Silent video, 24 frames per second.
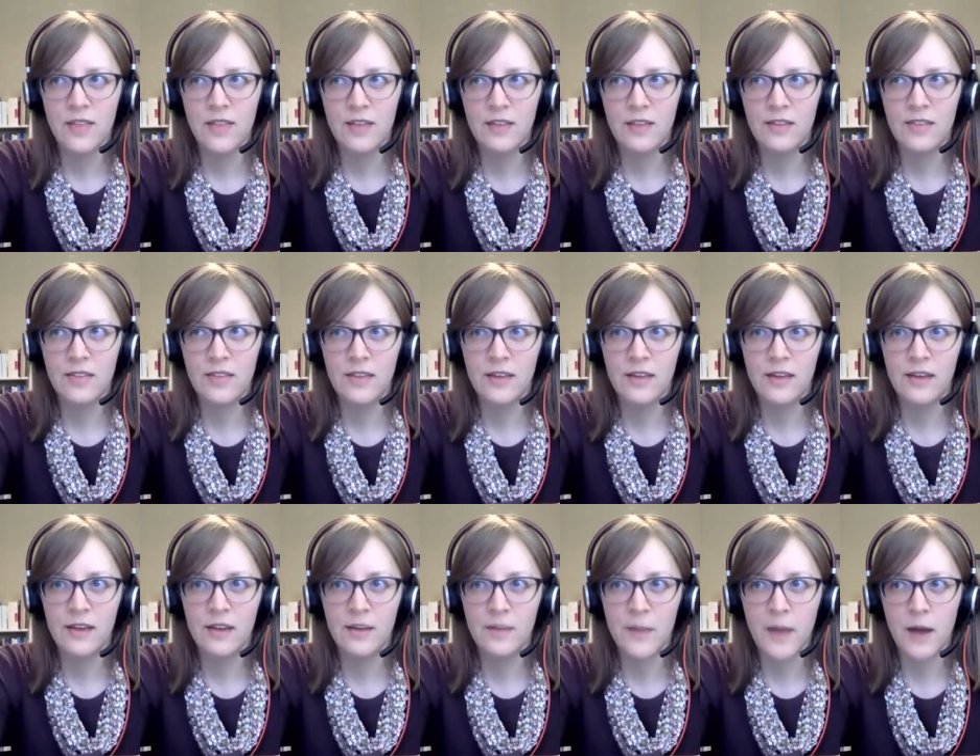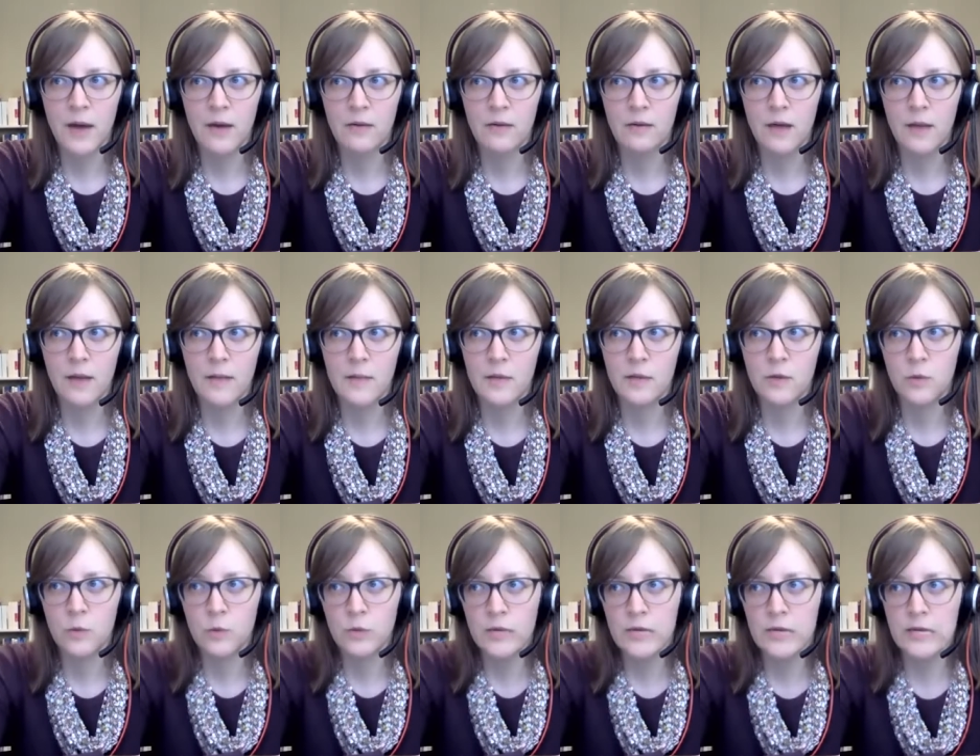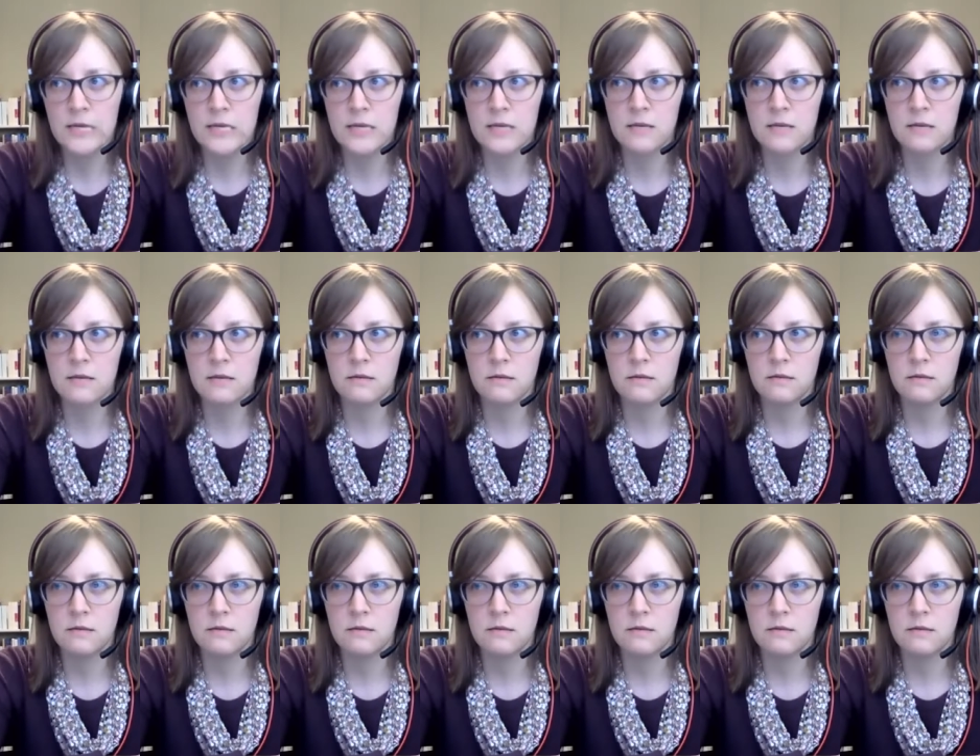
I think thinking about, I mean, Conde's,